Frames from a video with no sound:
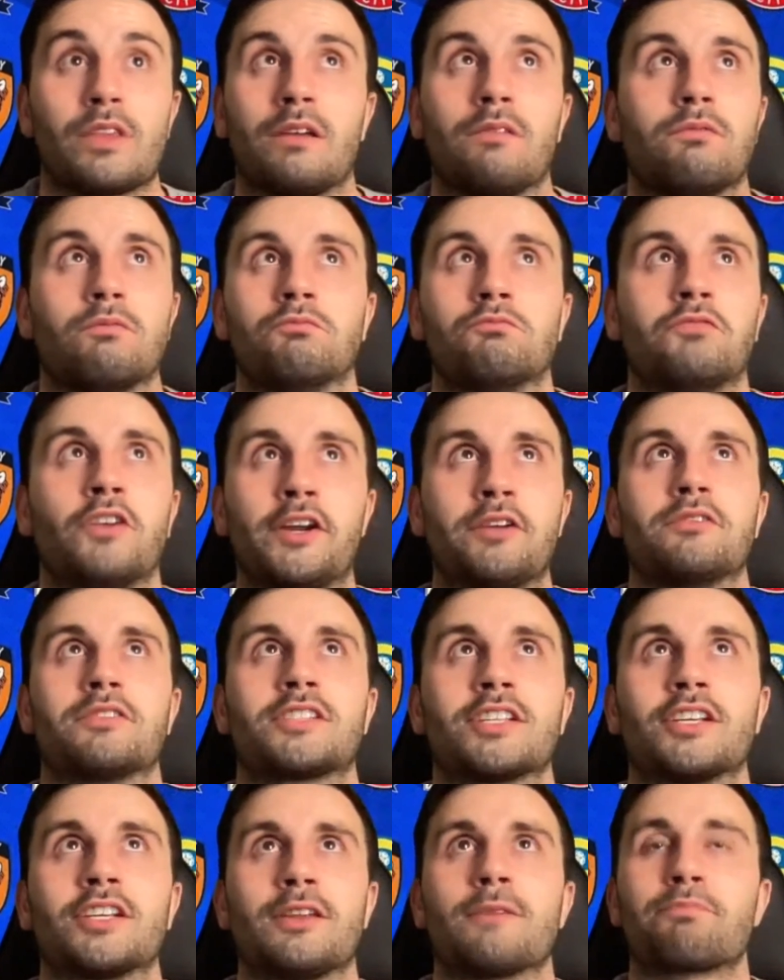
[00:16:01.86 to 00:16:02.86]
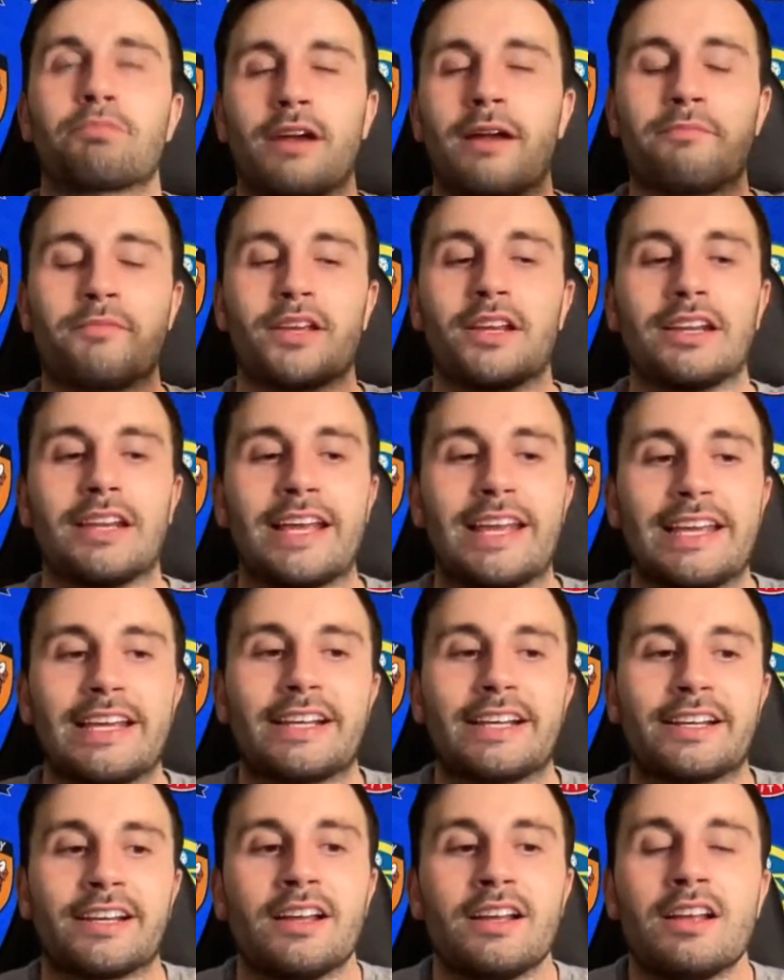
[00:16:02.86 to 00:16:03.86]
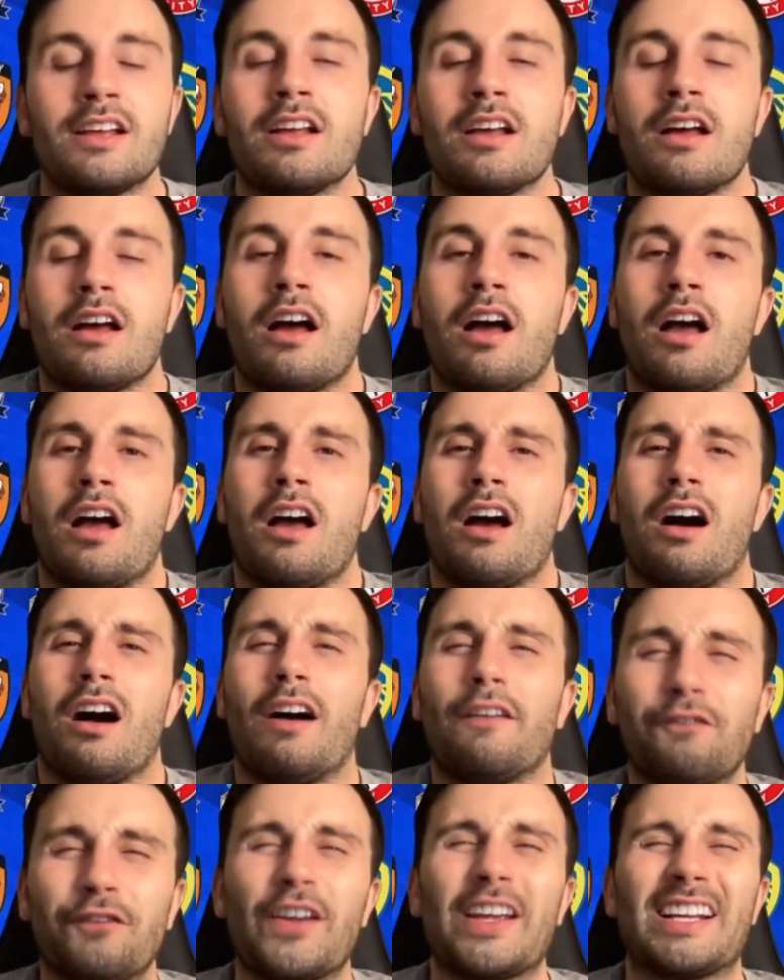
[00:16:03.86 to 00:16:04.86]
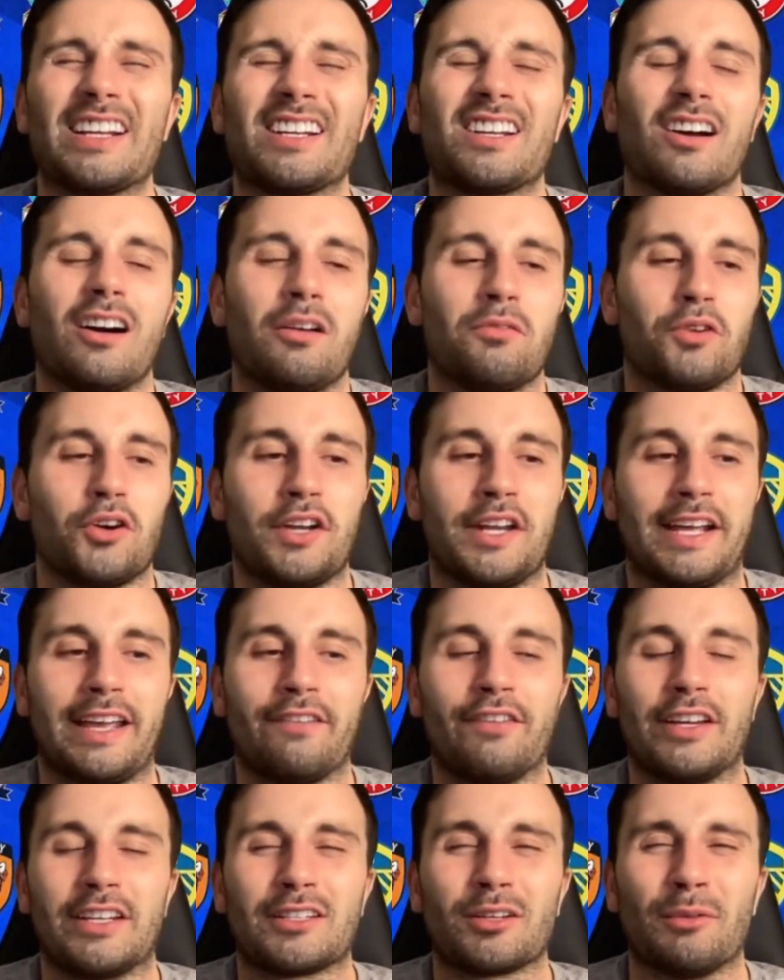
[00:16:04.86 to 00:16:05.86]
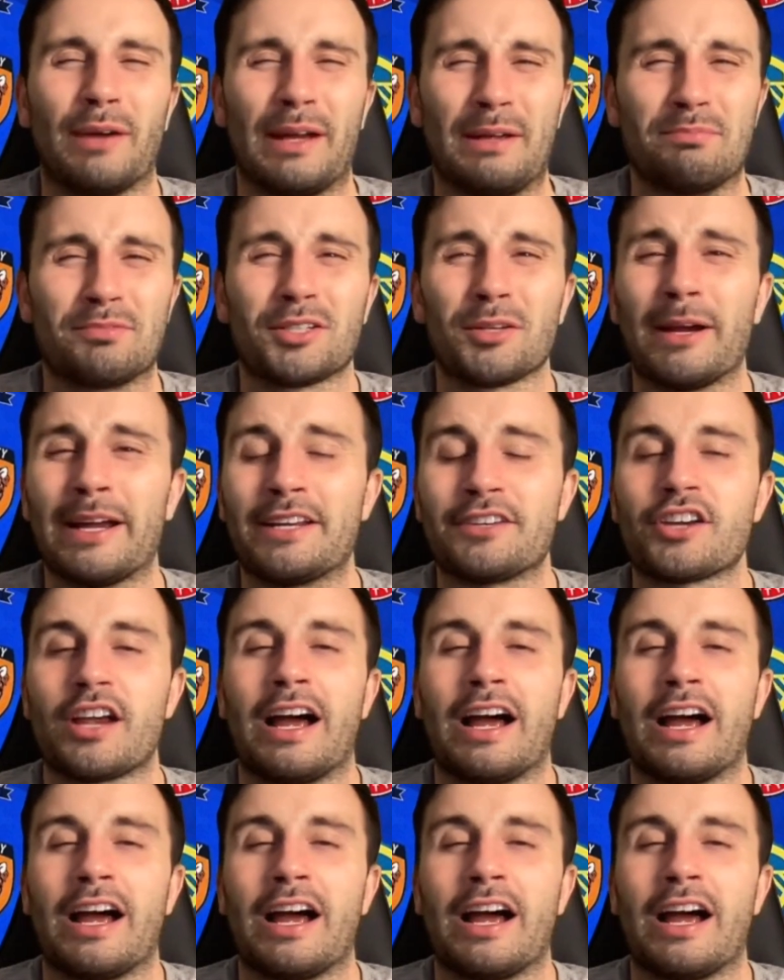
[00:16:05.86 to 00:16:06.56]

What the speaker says: route to the Premier League. I think I'm going to give it to Ipswich